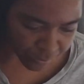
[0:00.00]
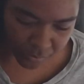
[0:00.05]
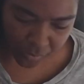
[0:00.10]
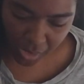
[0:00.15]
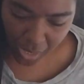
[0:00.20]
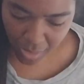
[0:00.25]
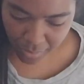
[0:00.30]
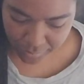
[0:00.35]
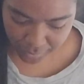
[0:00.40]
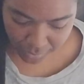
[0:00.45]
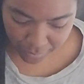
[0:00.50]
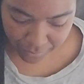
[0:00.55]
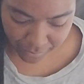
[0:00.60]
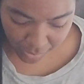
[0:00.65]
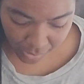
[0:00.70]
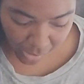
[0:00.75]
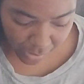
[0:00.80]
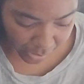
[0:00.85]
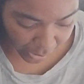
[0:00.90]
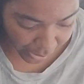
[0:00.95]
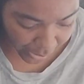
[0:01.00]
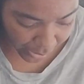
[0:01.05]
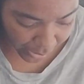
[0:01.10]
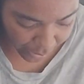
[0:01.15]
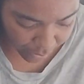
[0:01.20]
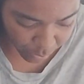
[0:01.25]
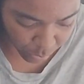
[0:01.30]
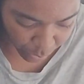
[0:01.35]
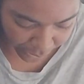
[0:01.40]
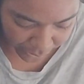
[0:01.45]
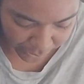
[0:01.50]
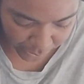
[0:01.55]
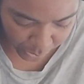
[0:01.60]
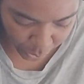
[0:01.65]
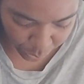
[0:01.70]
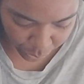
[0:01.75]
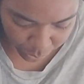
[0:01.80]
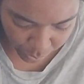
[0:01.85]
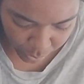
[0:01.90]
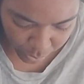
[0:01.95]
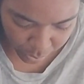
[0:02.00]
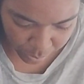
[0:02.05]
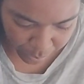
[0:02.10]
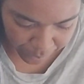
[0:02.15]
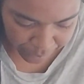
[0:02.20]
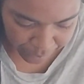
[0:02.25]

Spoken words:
I was living in the hood, renting a room,